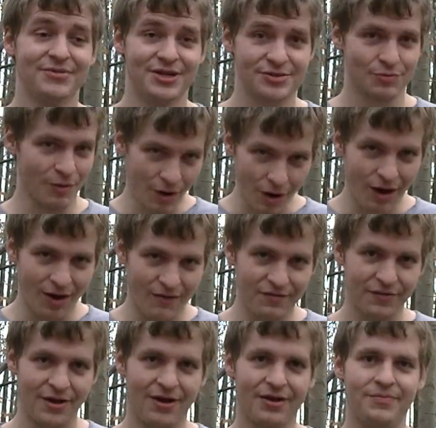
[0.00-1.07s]
because we're all
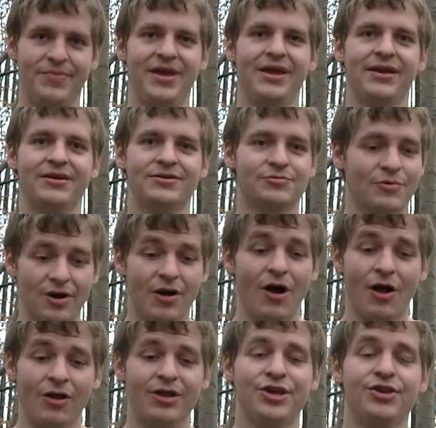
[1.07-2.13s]
flawed beings. We're
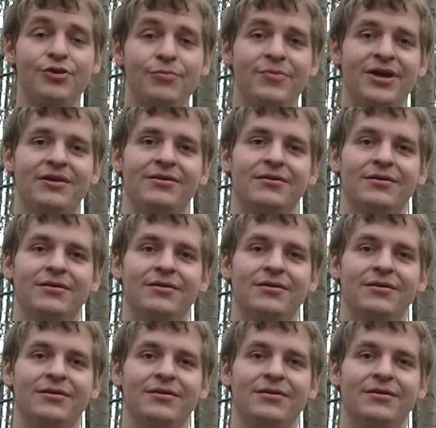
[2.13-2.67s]
all human.